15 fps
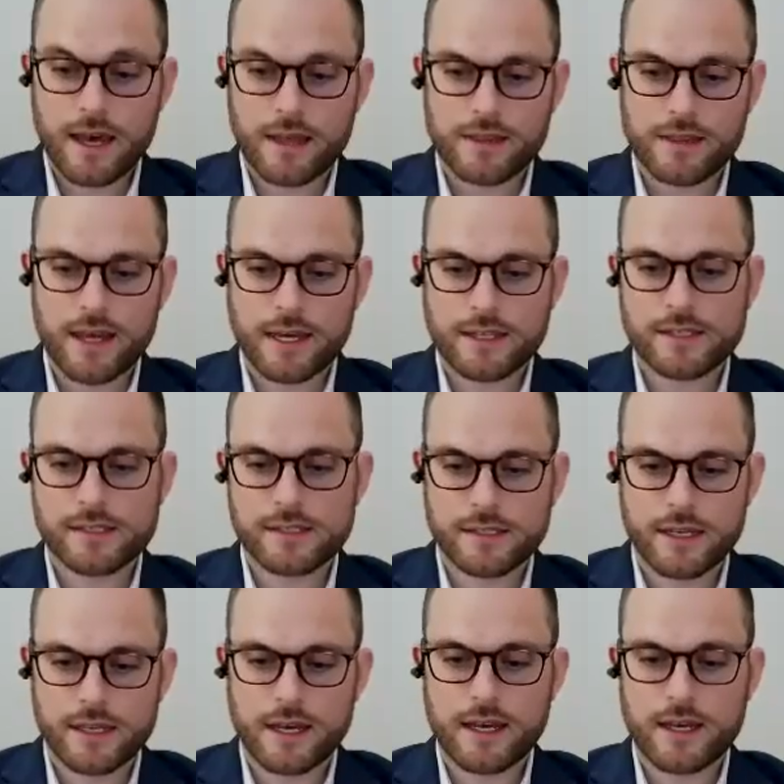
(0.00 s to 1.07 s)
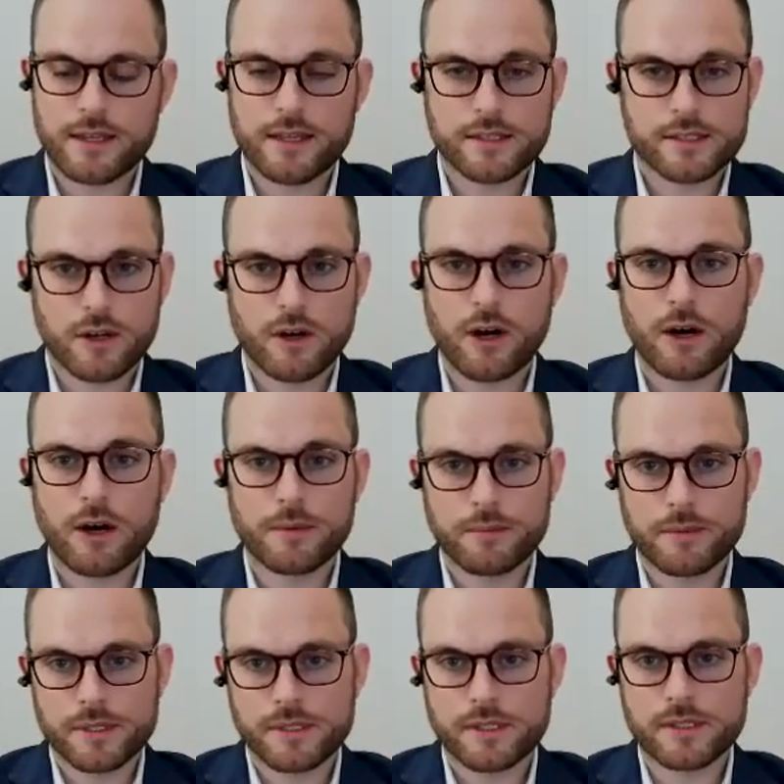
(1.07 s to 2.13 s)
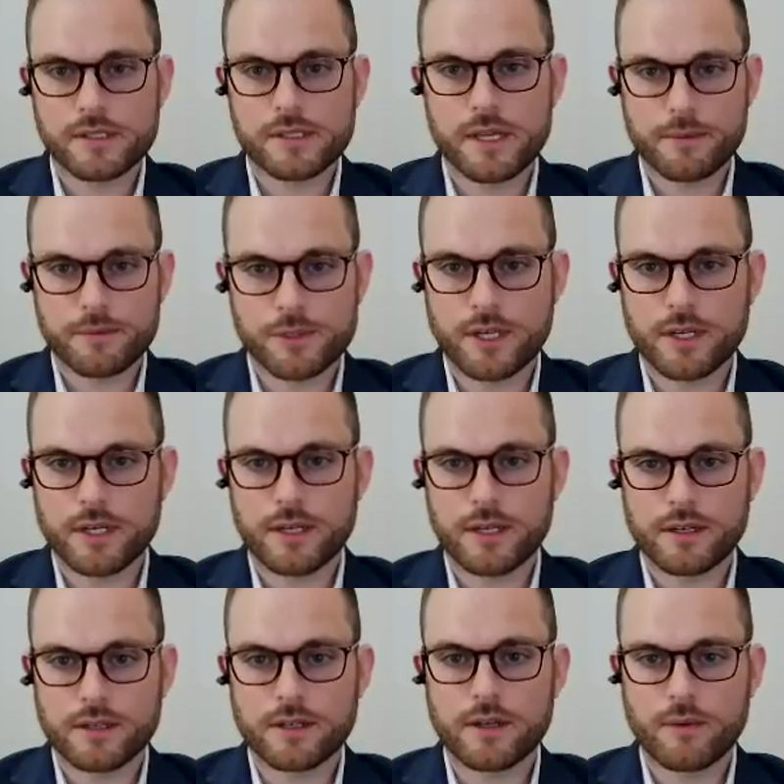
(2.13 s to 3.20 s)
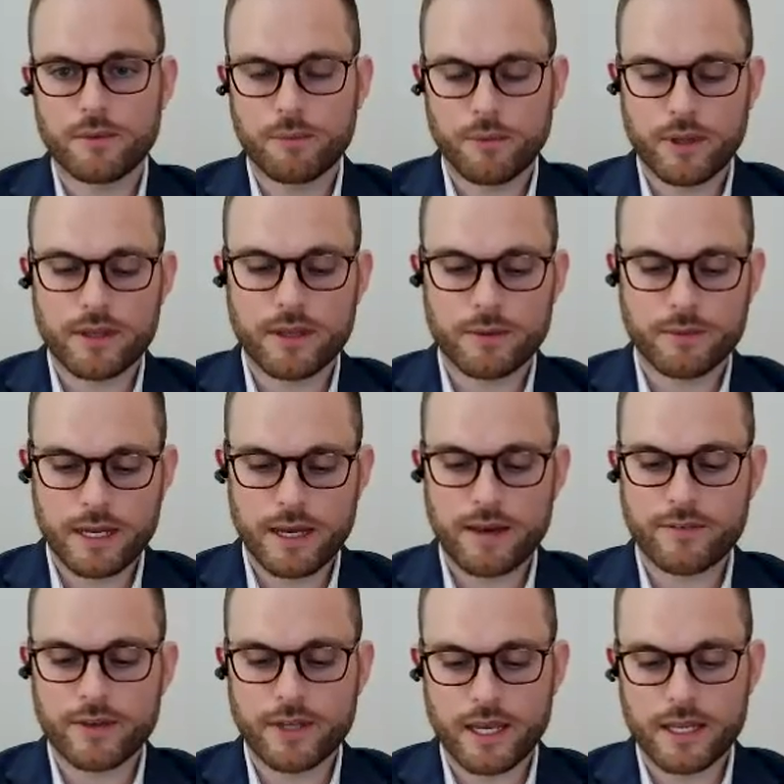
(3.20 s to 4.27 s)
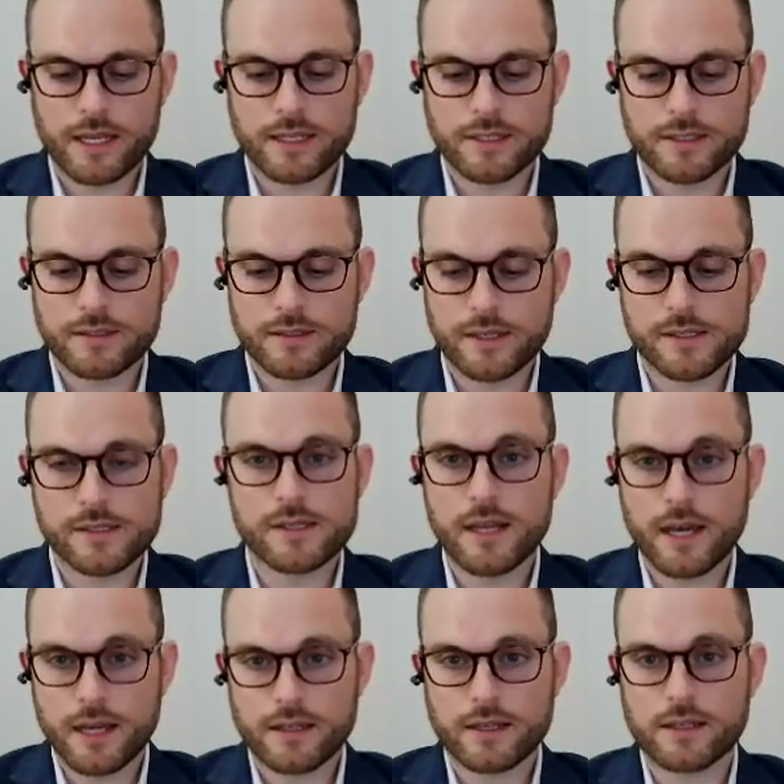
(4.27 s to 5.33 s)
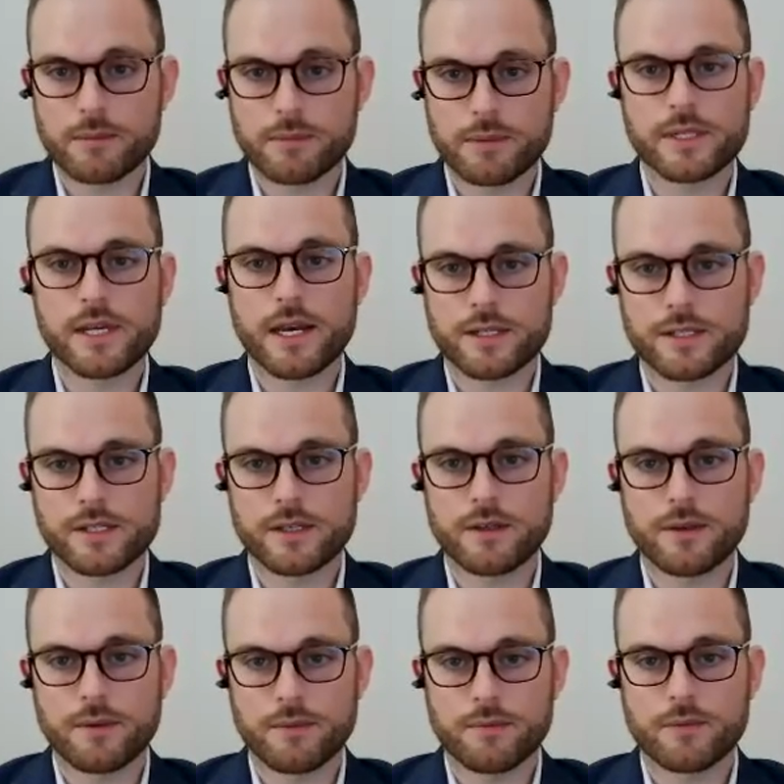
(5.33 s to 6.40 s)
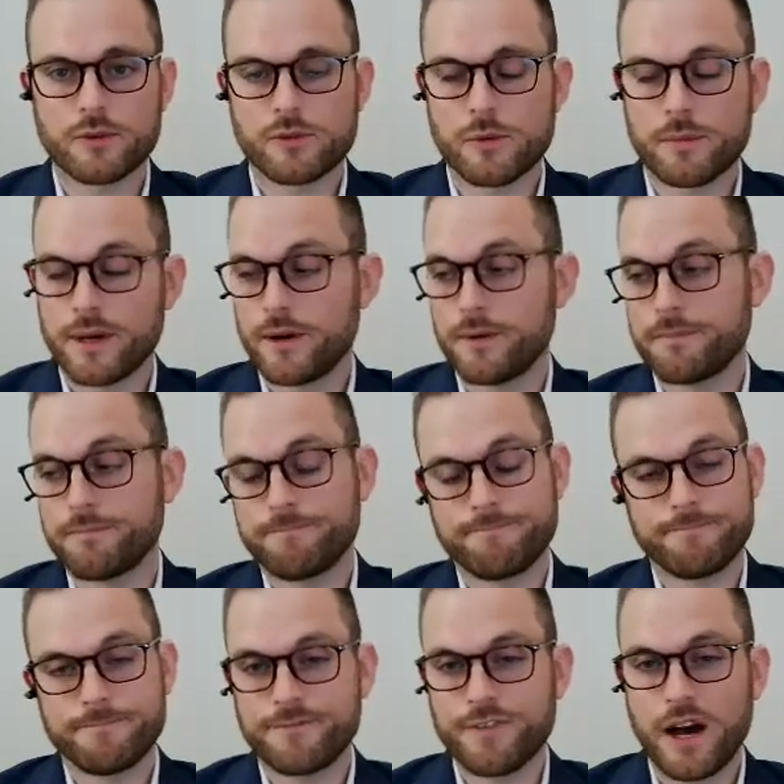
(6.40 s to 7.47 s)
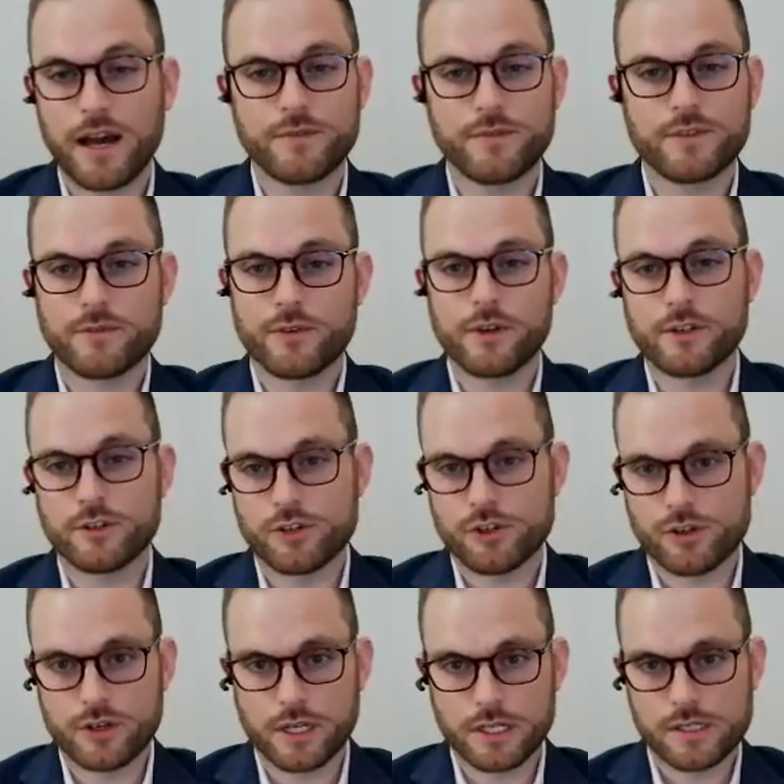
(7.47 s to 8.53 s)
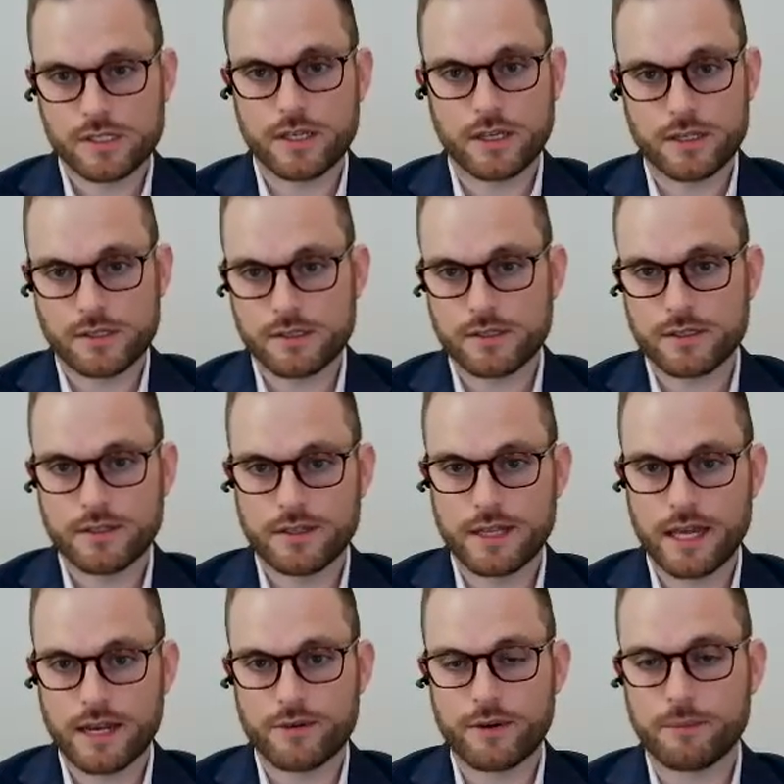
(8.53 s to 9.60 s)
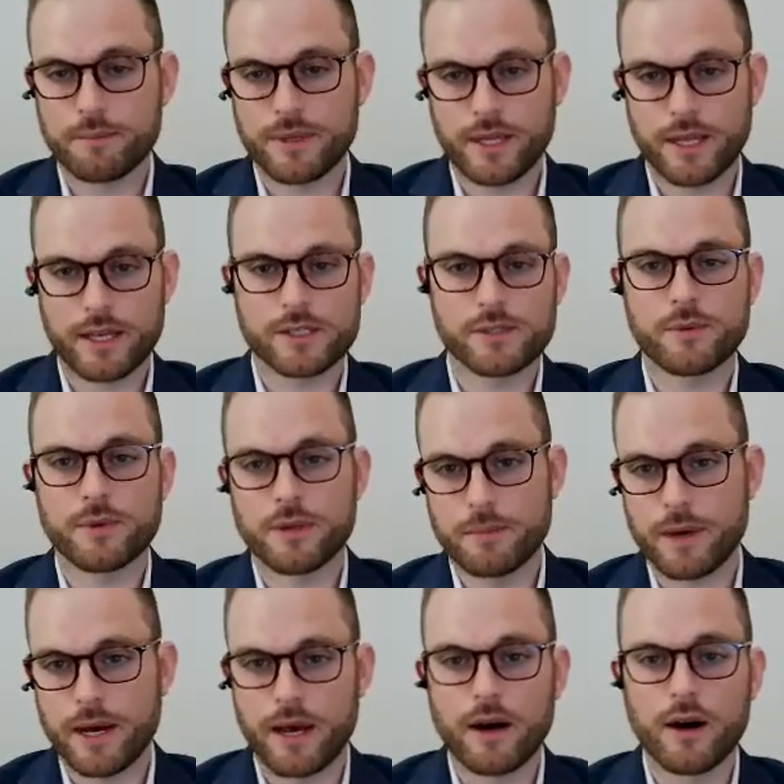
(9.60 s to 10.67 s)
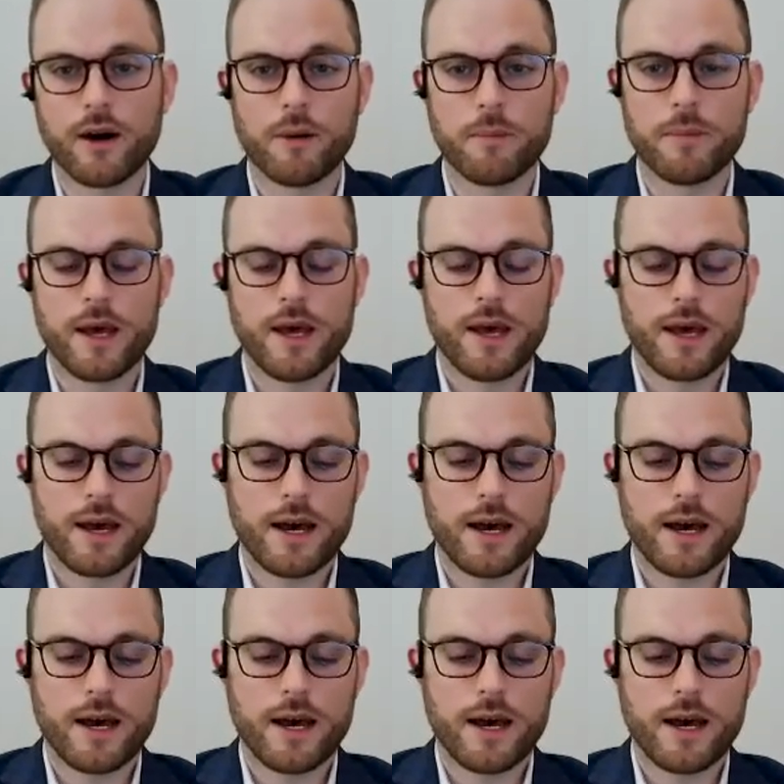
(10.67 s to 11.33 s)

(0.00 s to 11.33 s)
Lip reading: Yeah, that's a common misconception, and one thing we navigate. It does nothing to protect you. There's about five different insurances that are in place when you buy a home,